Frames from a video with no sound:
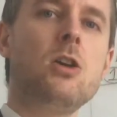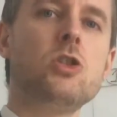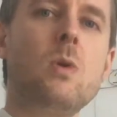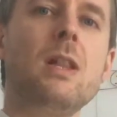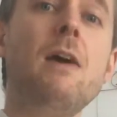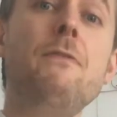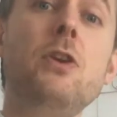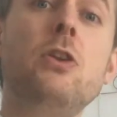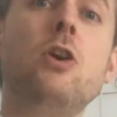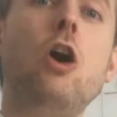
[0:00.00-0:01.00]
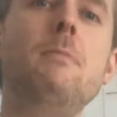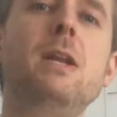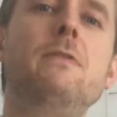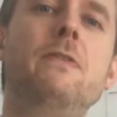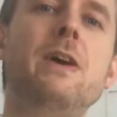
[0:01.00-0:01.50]
So I'd love for you to
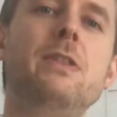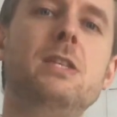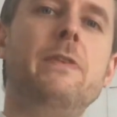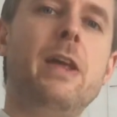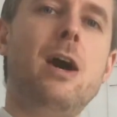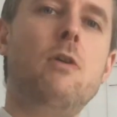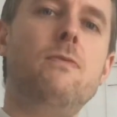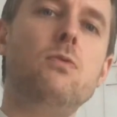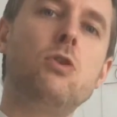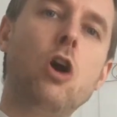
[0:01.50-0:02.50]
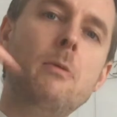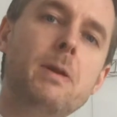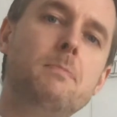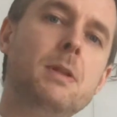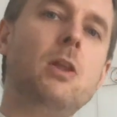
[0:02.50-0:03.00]
comment if you found this video helpful,
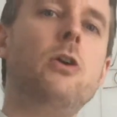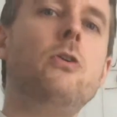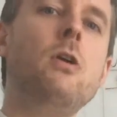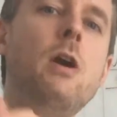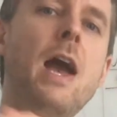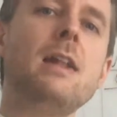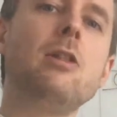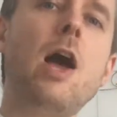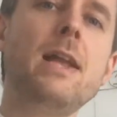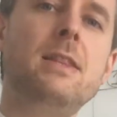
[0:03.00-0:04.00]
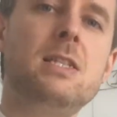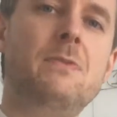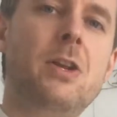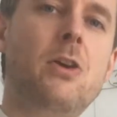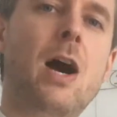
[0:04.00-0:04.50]
comment below and like this
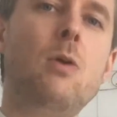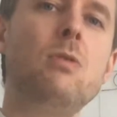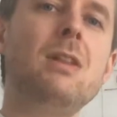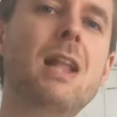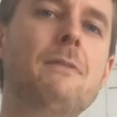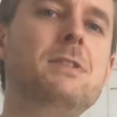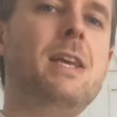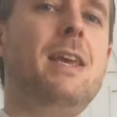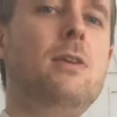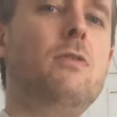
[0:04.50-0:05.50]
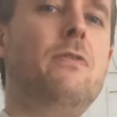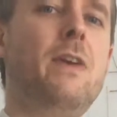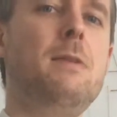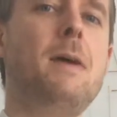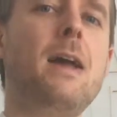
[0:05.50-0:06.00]
video. I would love to hear your
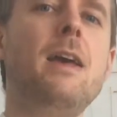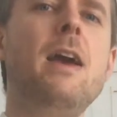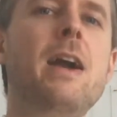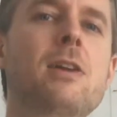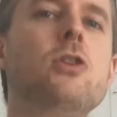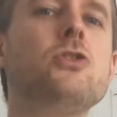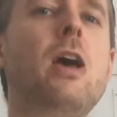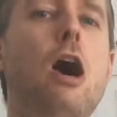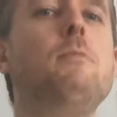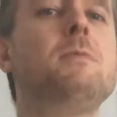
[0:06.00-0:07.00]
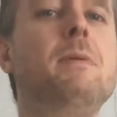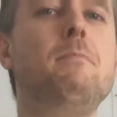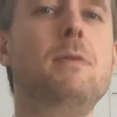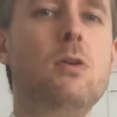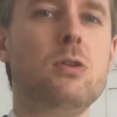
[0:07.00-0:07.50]
feedback and it also helps me
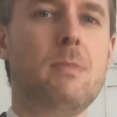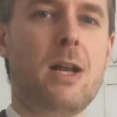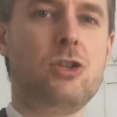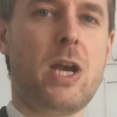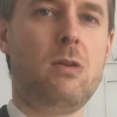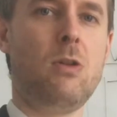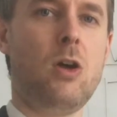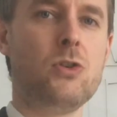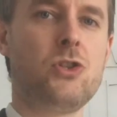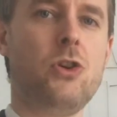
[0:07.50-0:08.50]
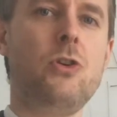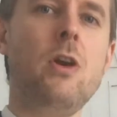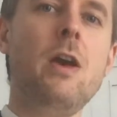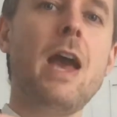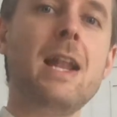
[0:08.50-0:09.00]
build my channel also
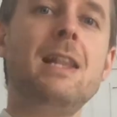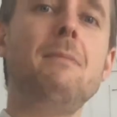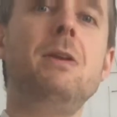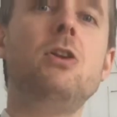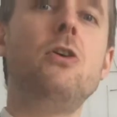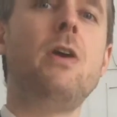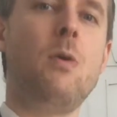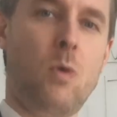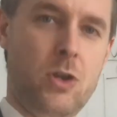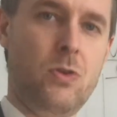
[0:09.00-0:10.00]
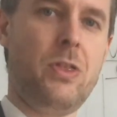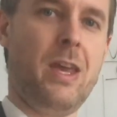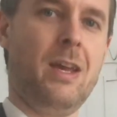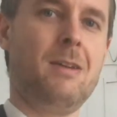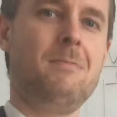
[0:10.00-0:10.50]
and let me know what you
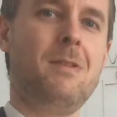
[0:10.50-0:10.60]
think.